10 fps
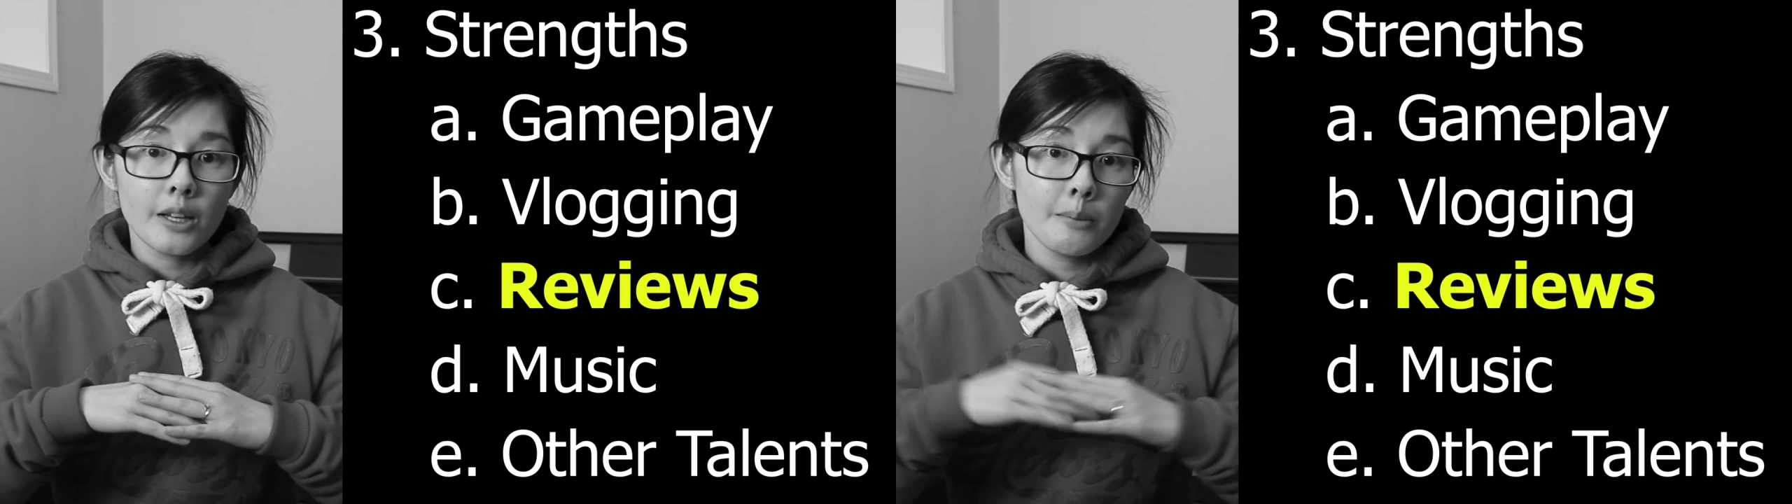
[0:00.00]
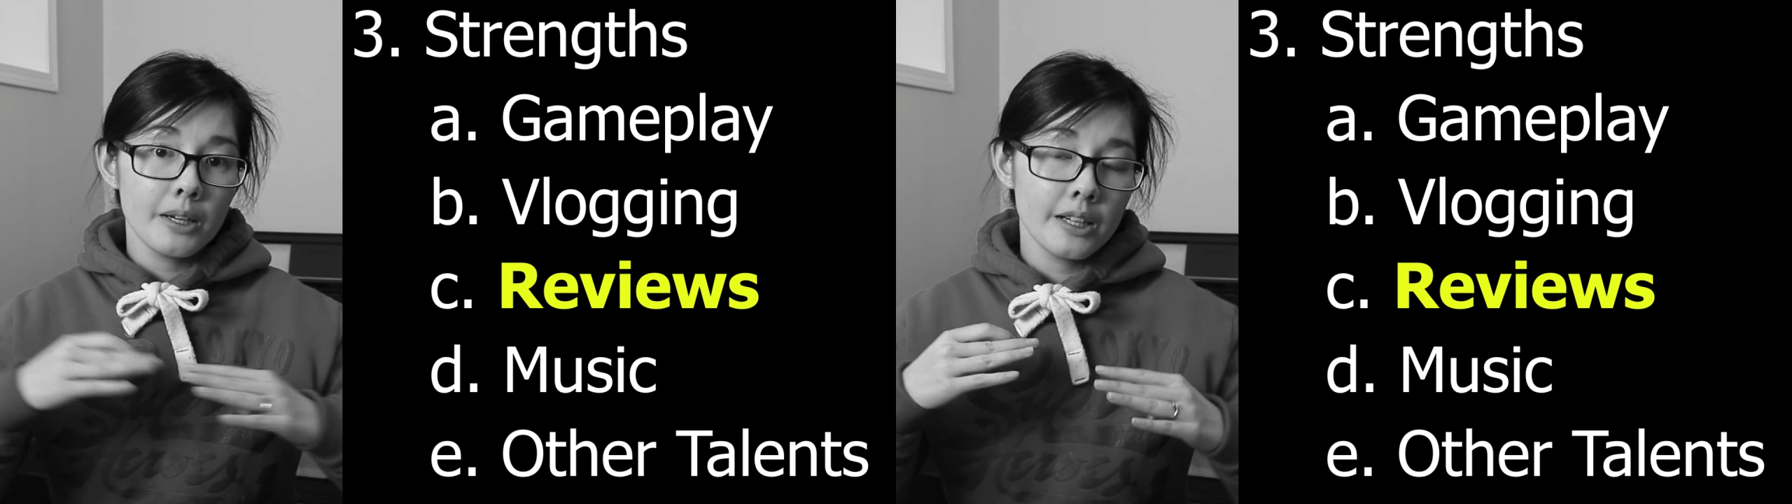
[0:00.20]

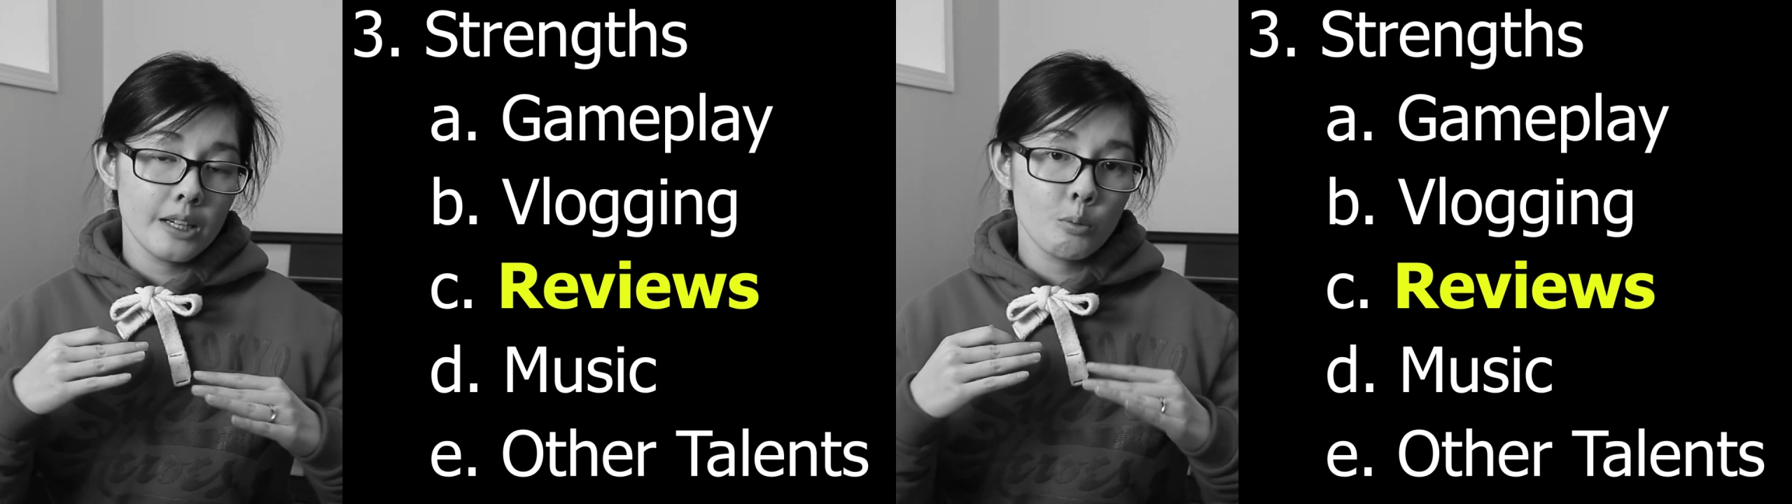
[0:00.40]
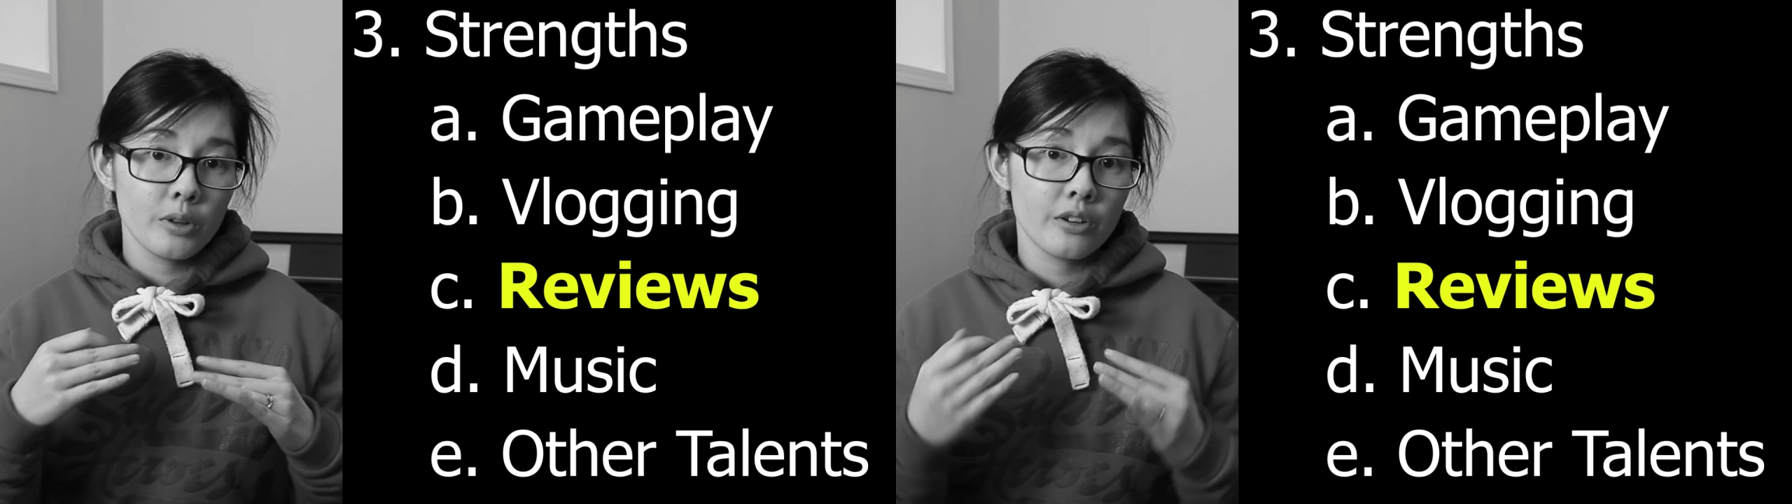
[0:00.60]

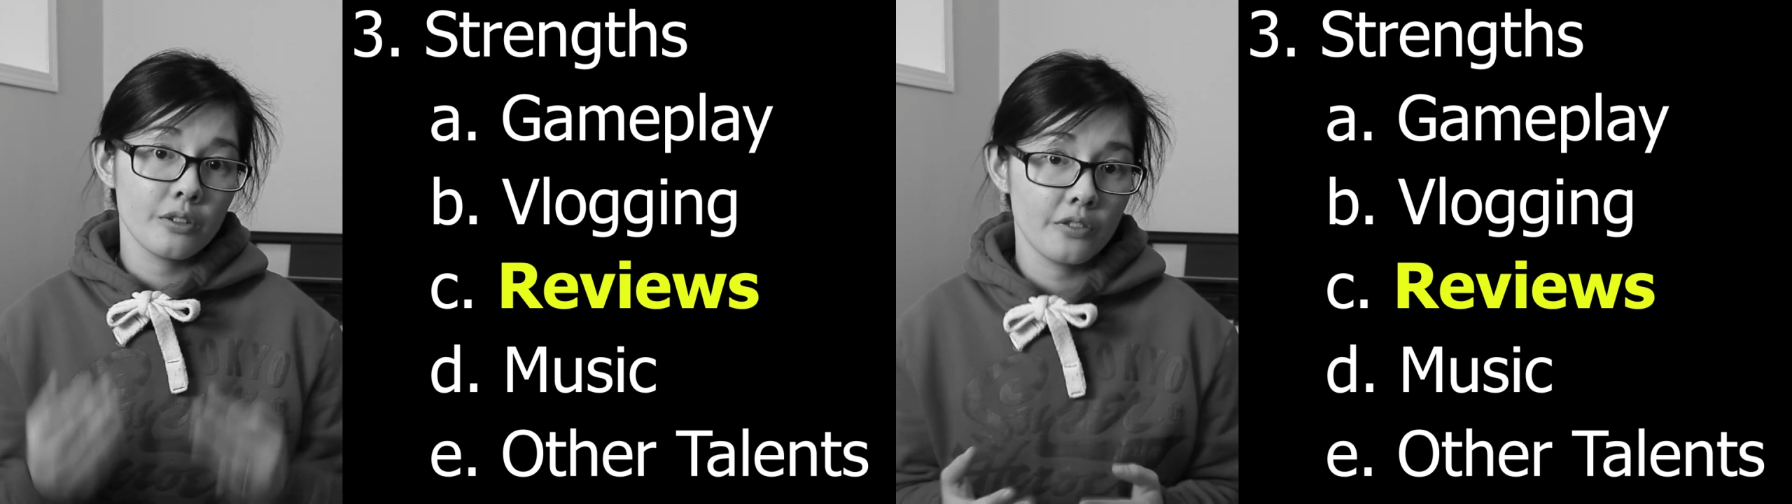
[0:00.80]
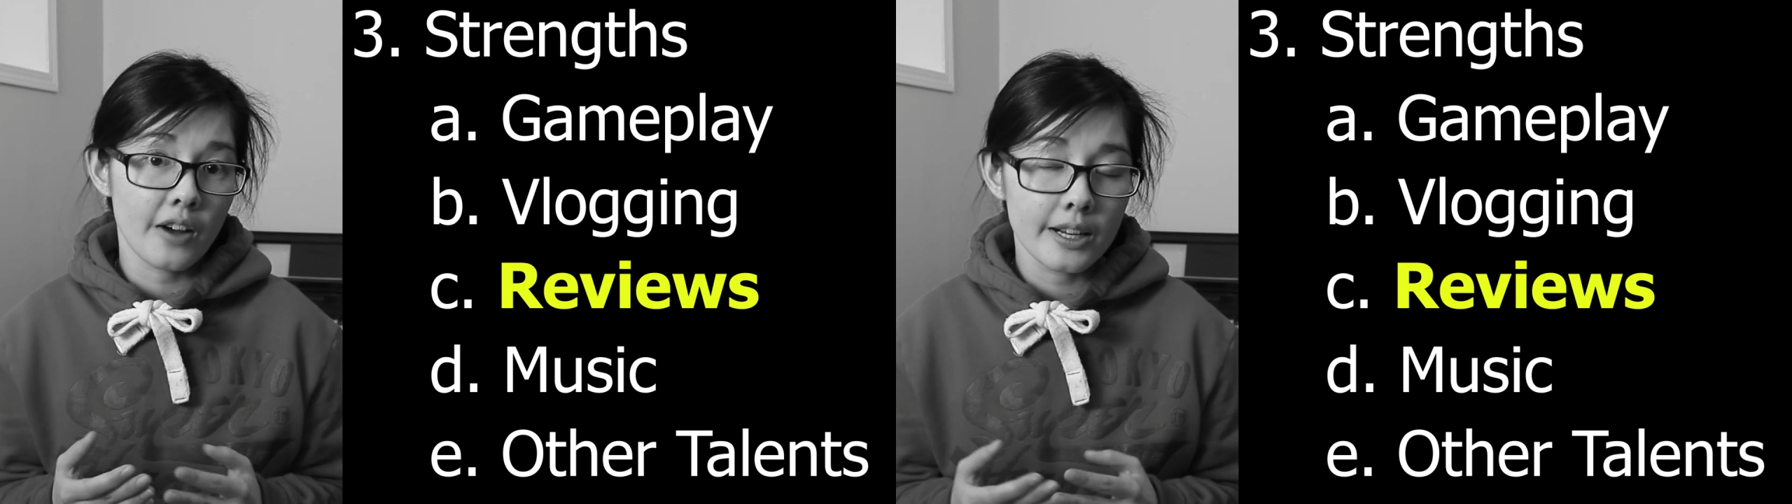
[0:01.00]
limited with your
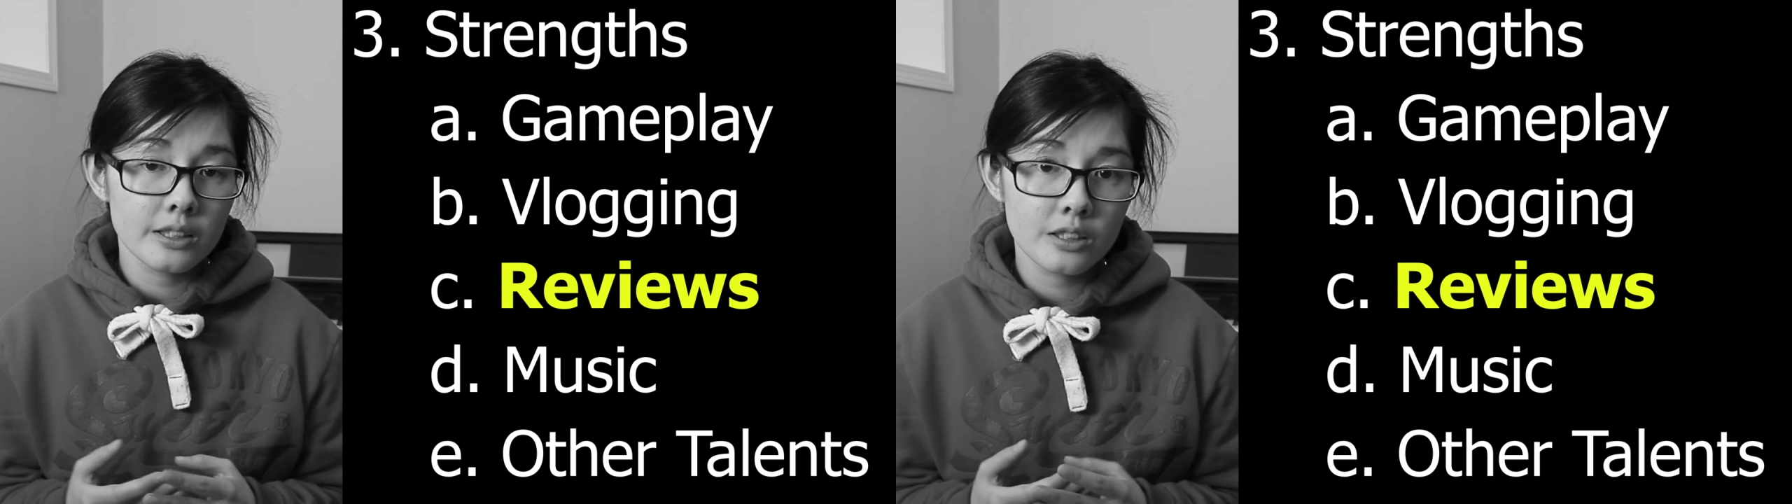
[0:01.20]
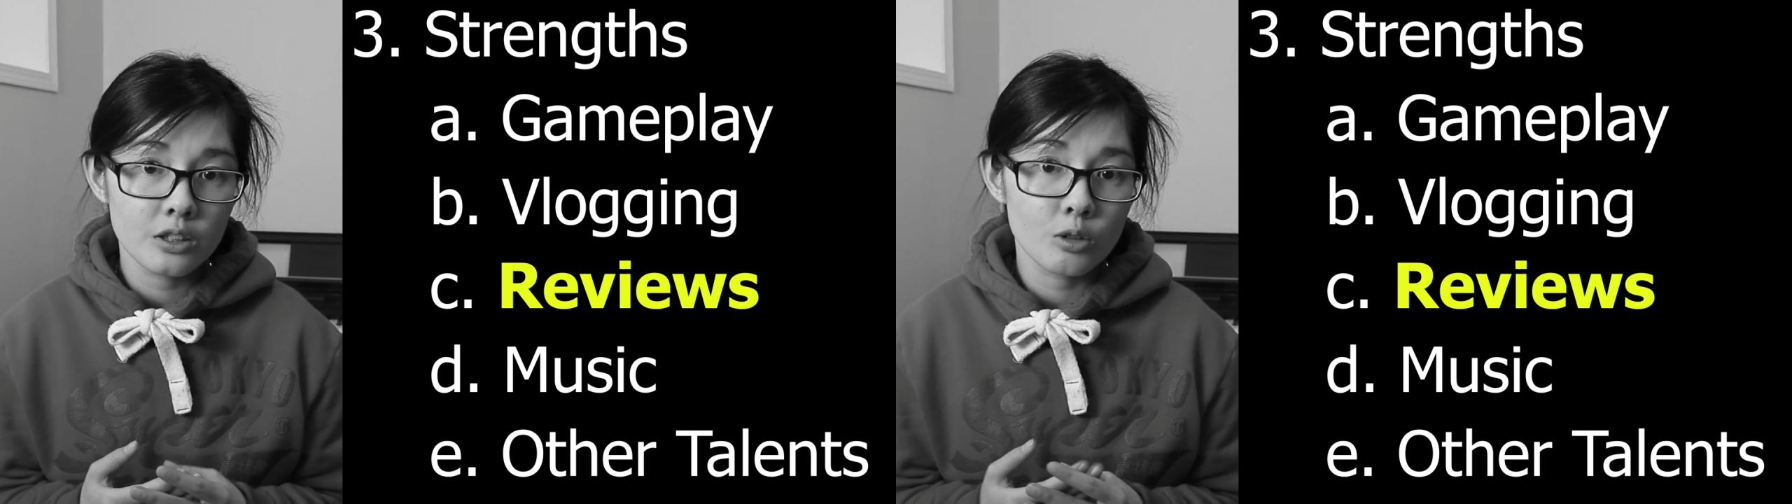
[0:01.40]
funds,